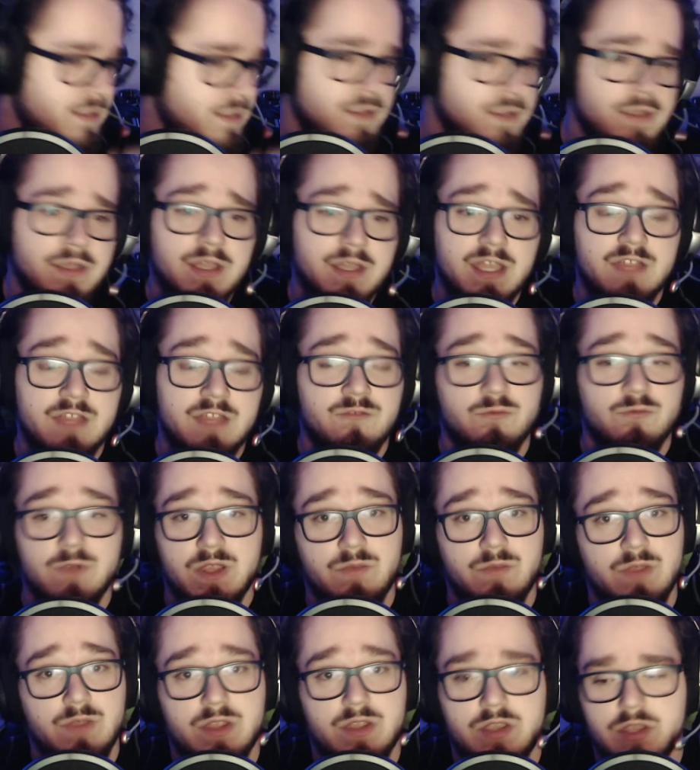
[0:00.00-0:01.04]
it's really,
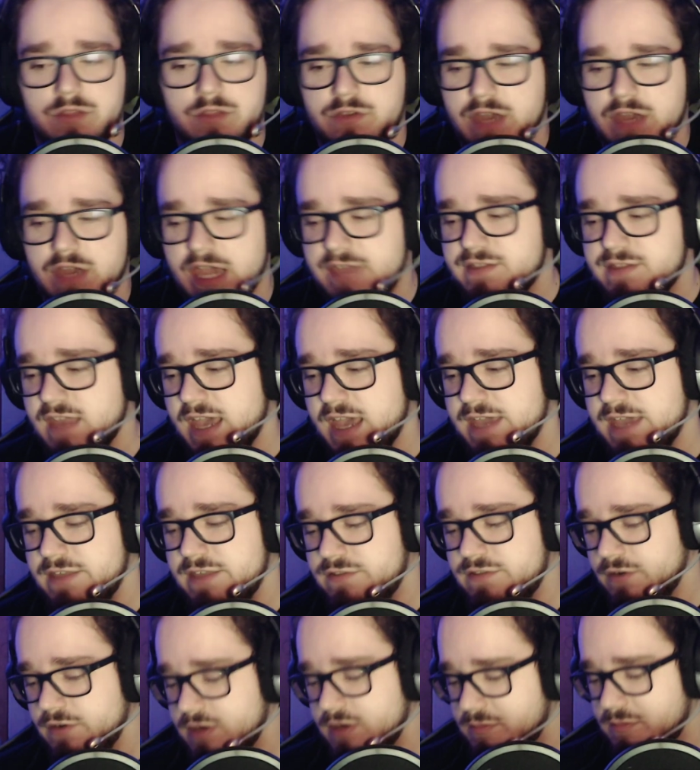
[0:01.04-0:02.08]
really good, you guys. I
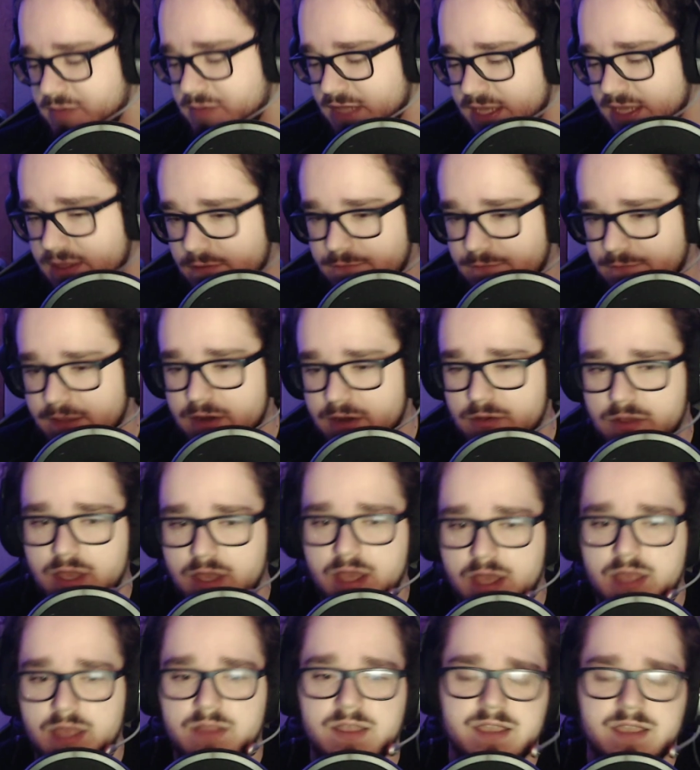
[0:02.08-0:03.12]
started playing the final
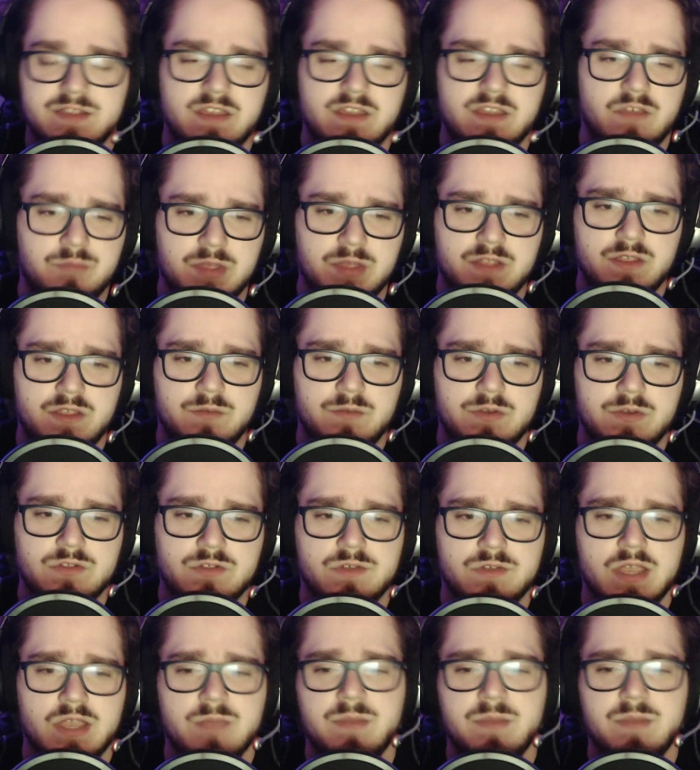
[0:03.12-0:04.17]
cut. Like I said, I played the original
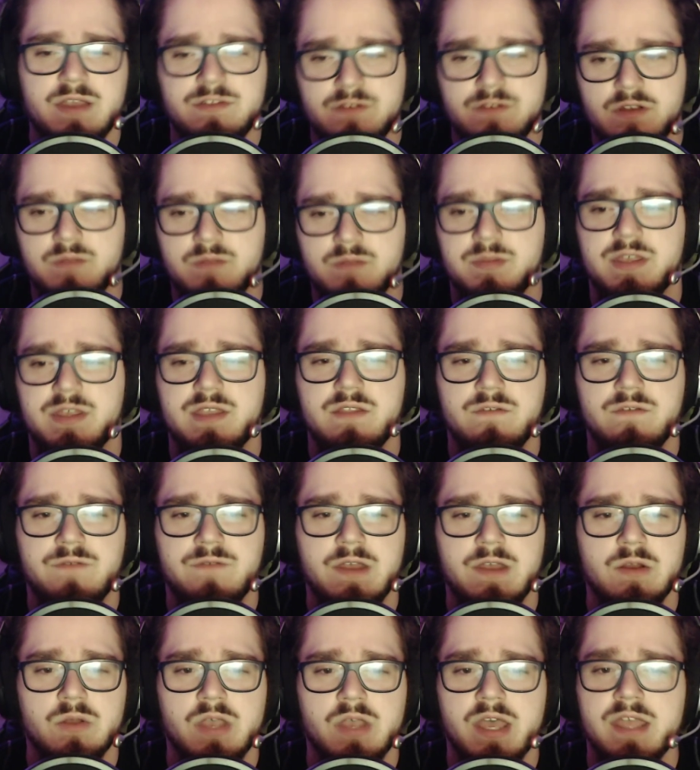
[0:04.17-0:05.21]
game, but I started playing the
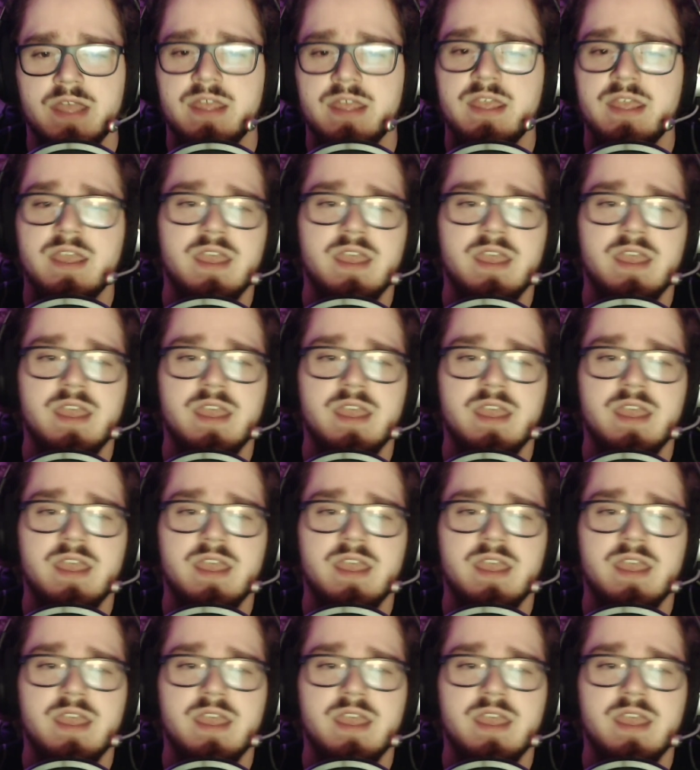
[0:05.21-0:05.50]
final cut.